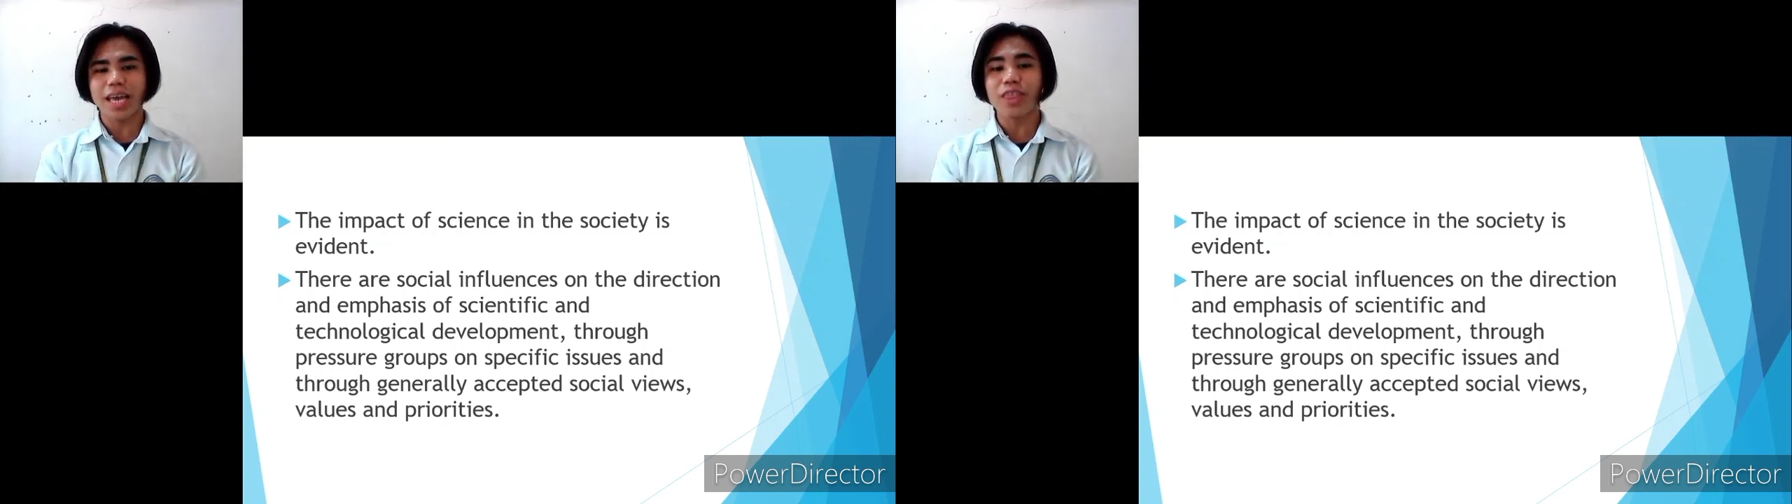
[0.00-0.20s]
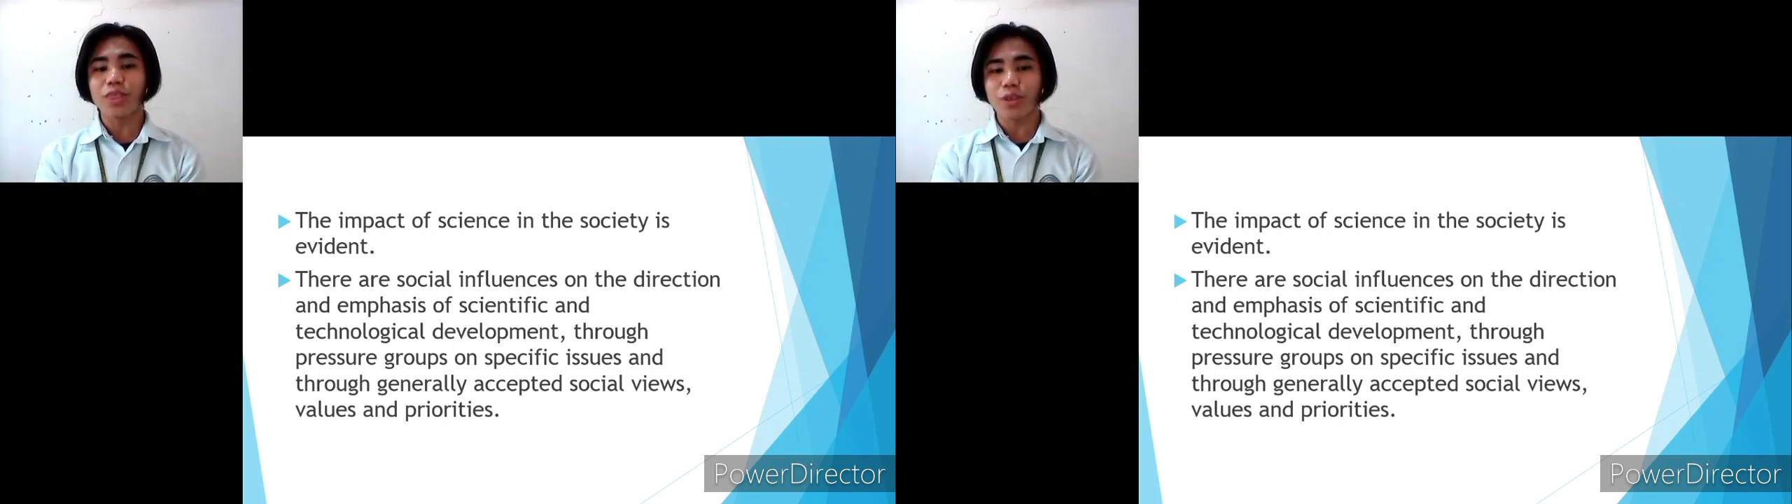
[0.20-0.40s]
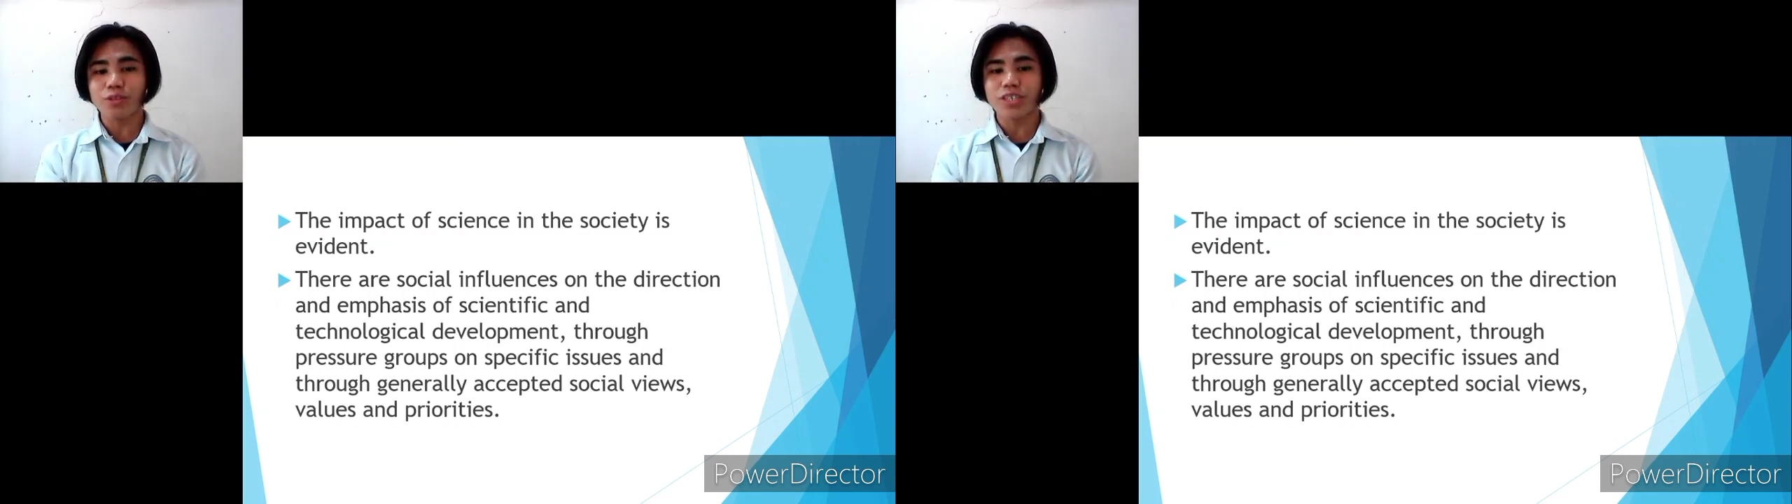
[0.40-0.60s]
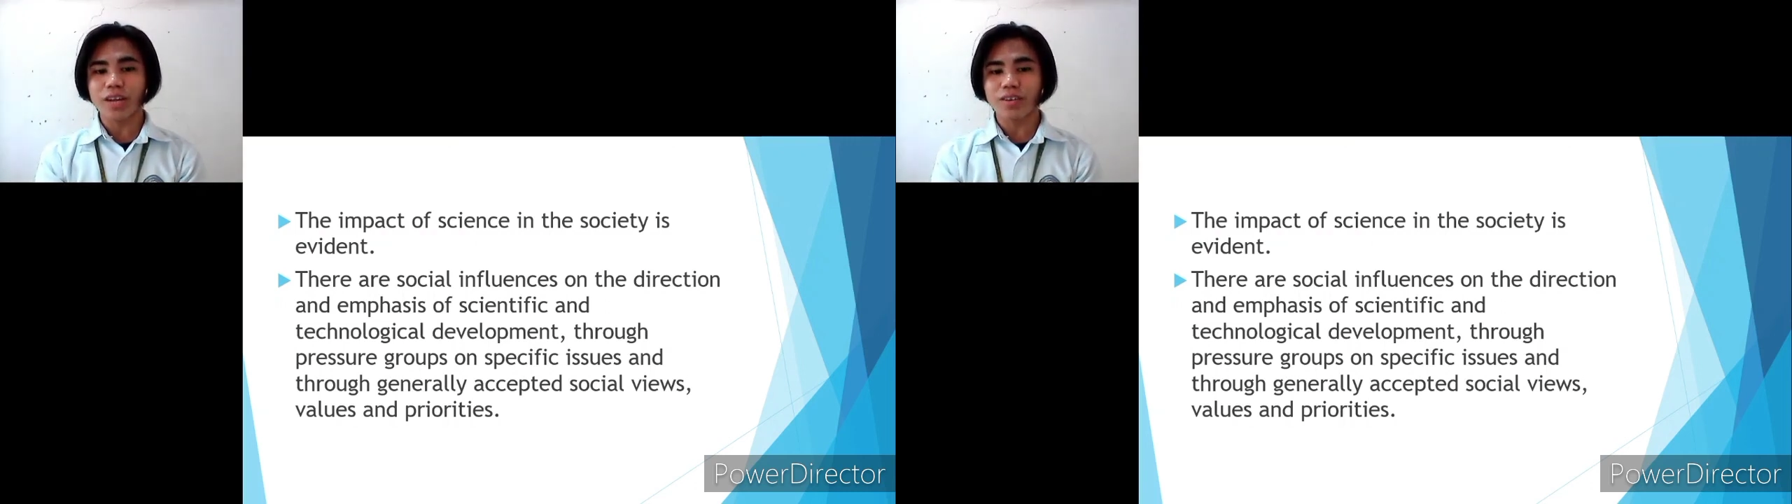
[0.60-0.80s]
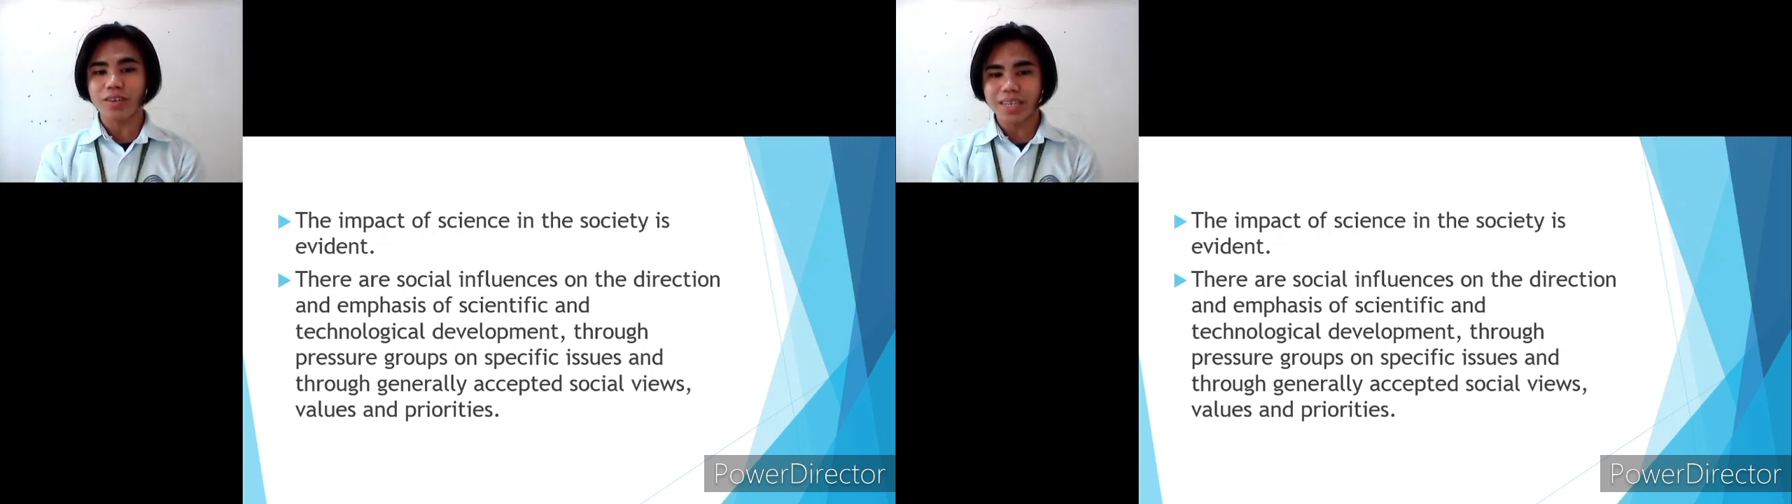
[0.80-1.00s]
and through
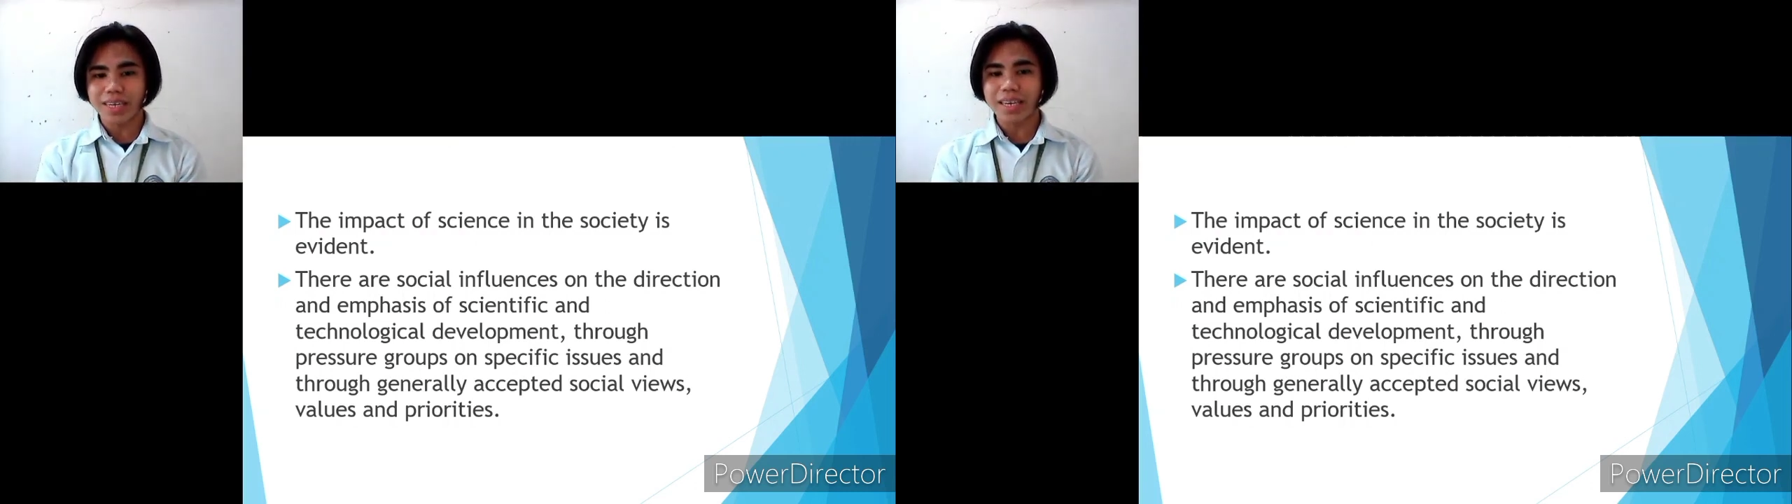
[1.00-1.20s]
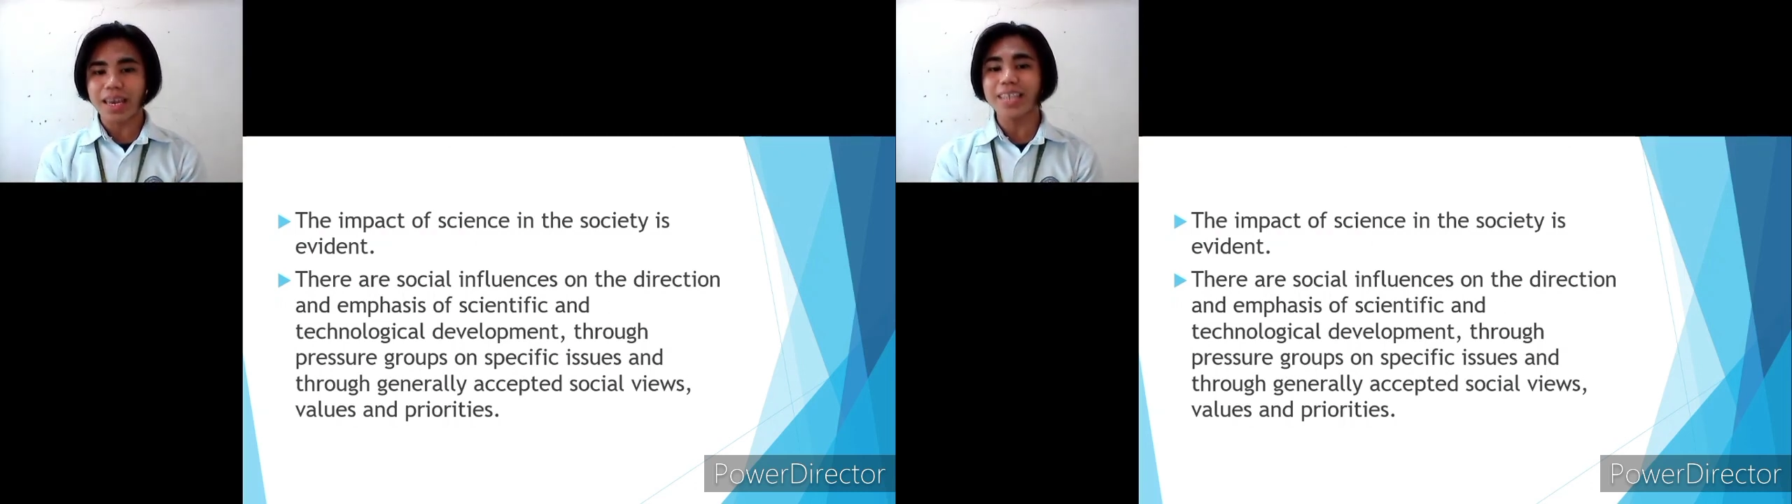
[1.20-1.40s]
generally